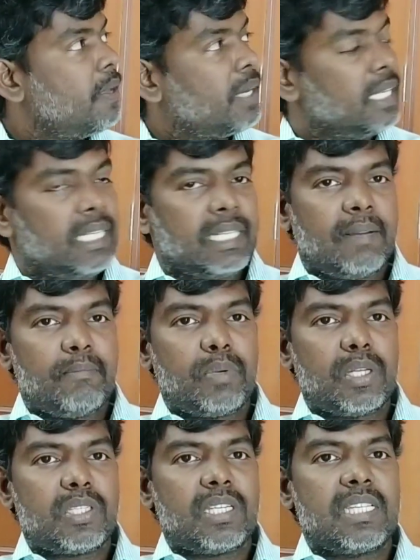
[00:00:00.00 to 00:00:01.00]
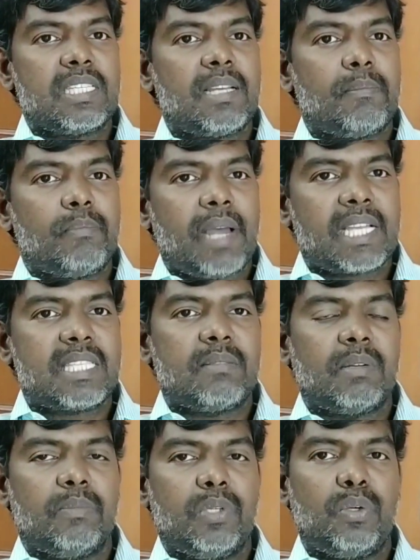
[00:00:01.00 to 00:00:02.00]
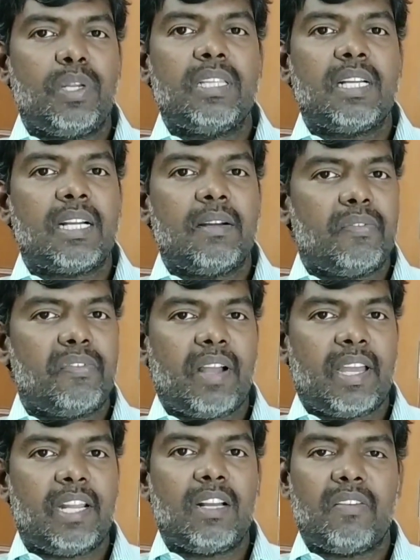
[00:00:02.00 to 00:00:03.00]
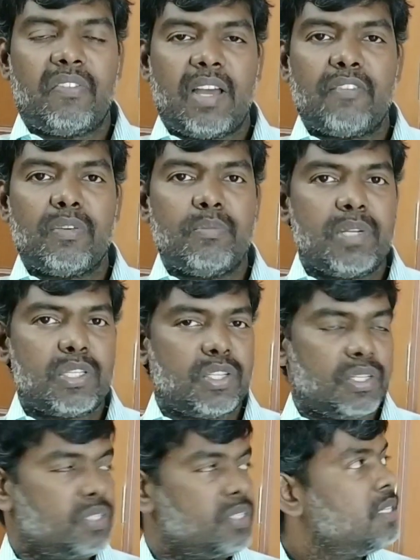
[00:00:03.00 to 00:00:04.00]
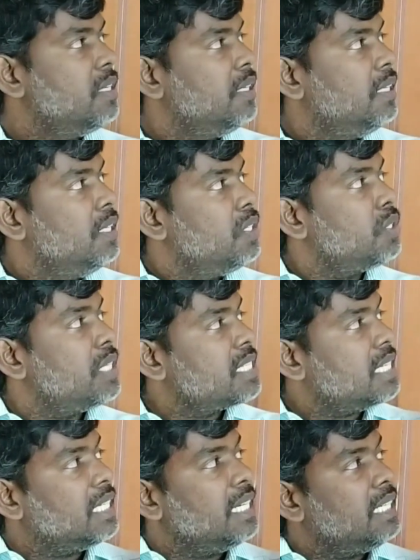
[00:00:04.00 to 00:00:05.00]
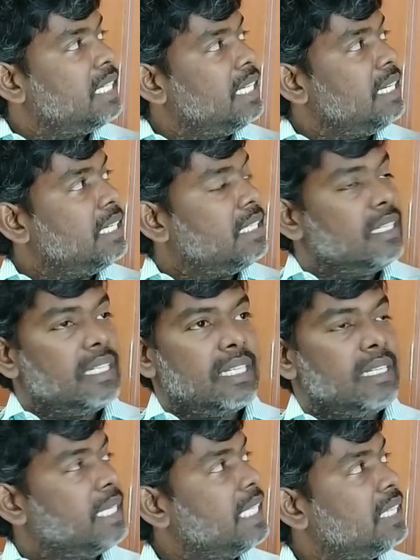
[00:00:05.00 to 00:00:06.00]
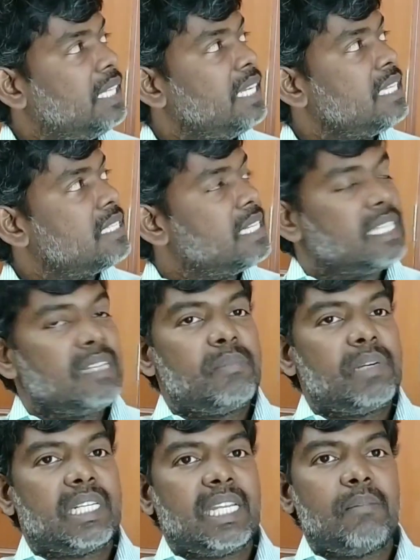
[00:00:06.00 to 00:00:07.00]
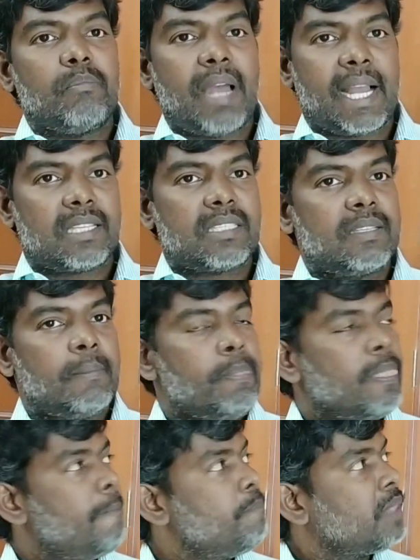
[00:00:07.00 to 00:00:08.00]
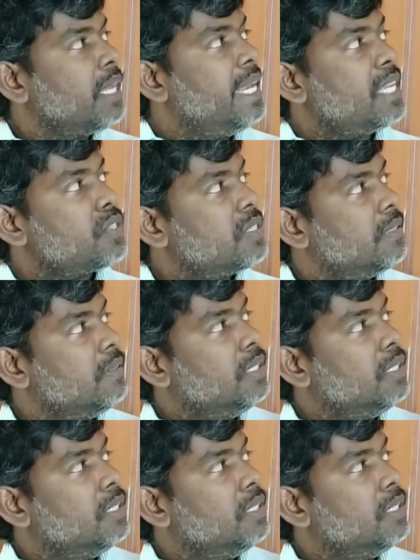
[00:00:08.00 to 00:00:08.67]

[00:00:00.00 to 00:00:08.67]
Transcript: okay, the temperature is the maximum during the firing of air fume mixtures. So it is a T3 is nothing but T max. Next